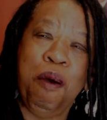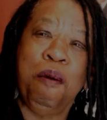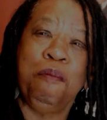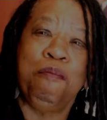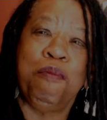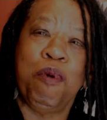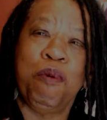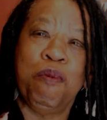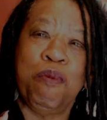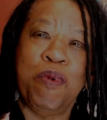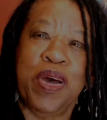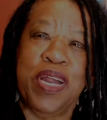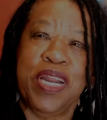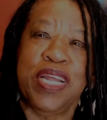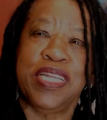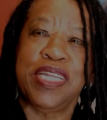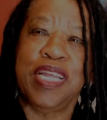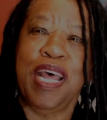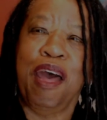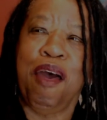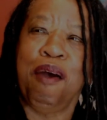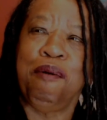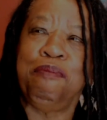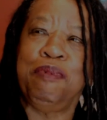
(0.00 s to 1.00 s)
But what has
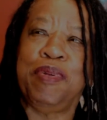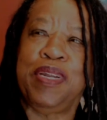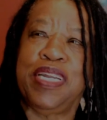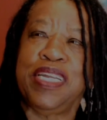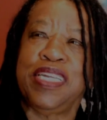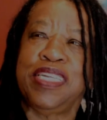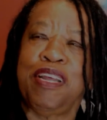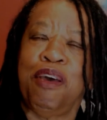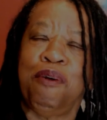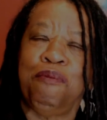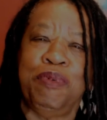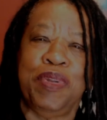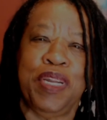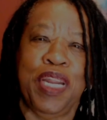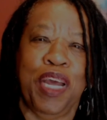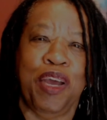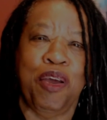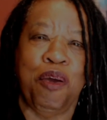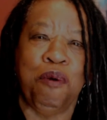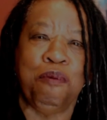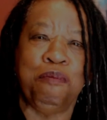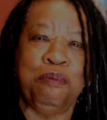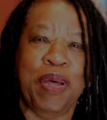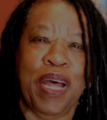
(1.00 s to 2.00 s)
happened is that when they
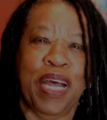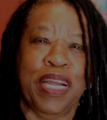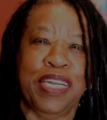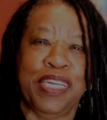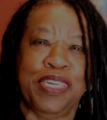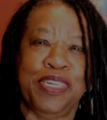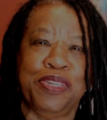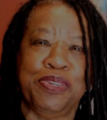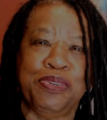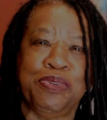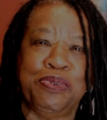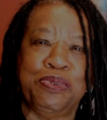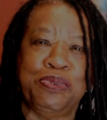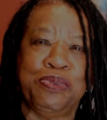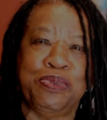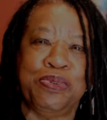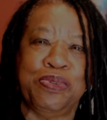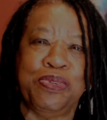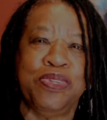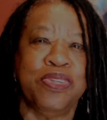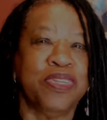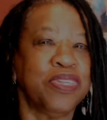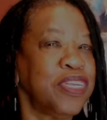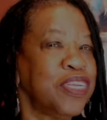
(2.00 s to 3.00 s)
go back to
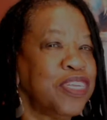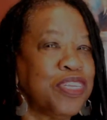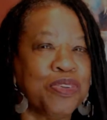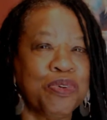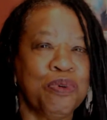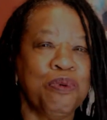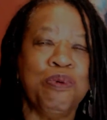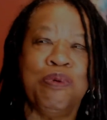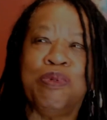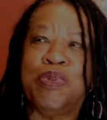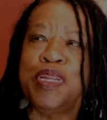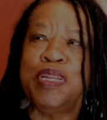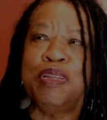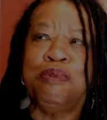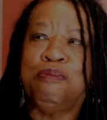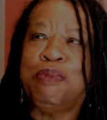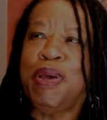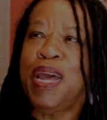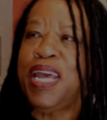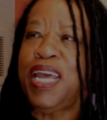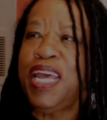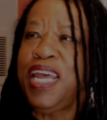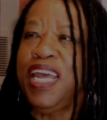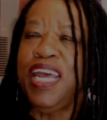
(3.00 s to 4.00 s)
school, the school is
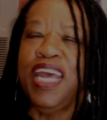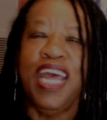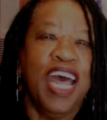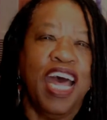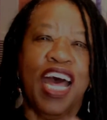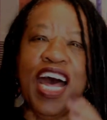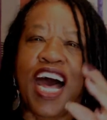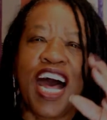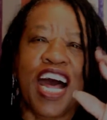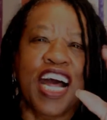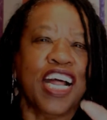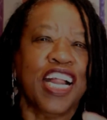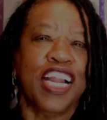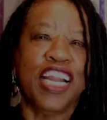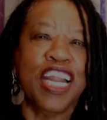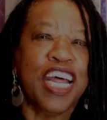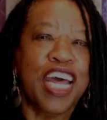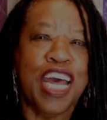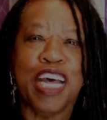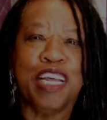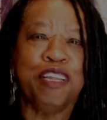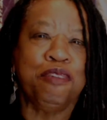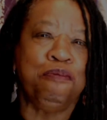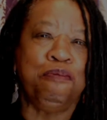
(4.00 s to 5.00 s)
making a class